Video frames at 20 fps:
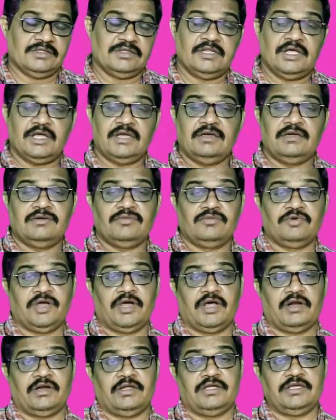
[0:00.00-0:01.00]
Then we
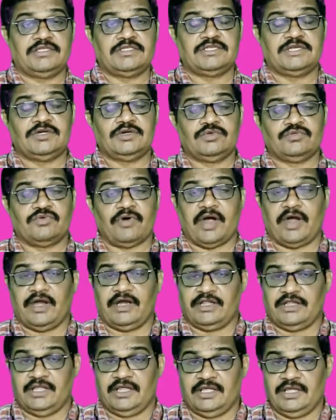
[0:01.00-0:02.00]
are easy to
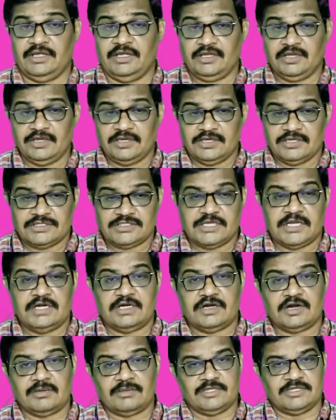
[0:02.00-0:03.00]
find the
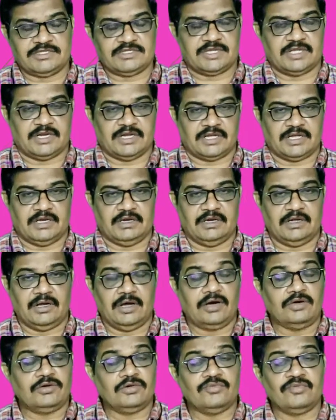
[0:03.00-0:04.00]
center of the circle.
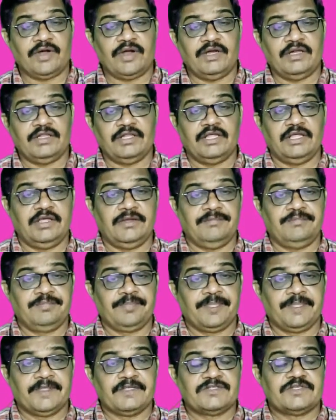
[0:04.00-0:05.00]
How to find the
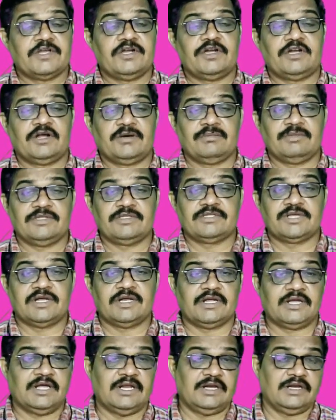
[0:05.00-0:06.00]
center of the
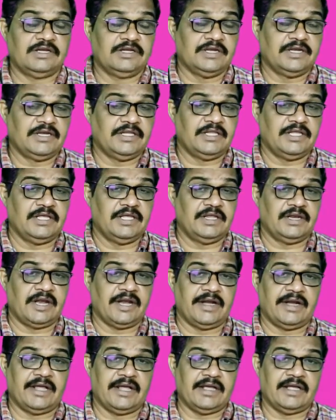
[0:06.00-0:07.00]
circle in the
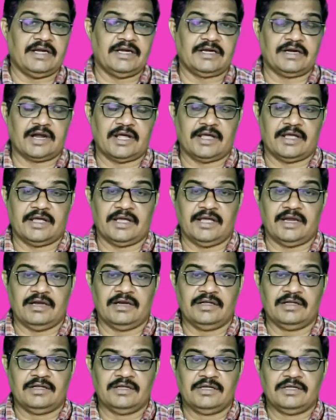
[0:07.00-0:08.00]
right angle
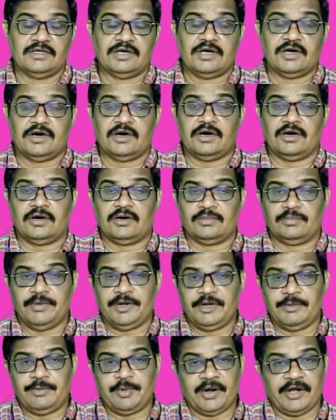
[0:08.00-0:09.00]
triangle?
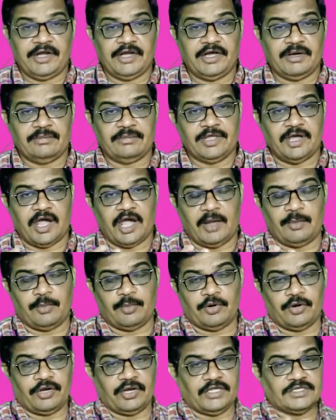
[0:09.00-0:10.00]
Midpoint of the
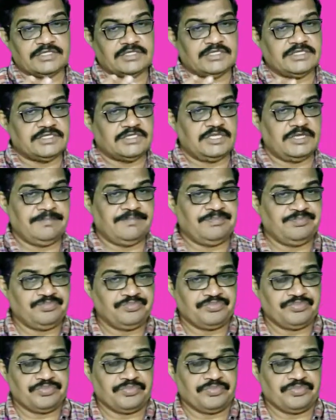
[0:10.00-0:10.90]
hypotenuse is the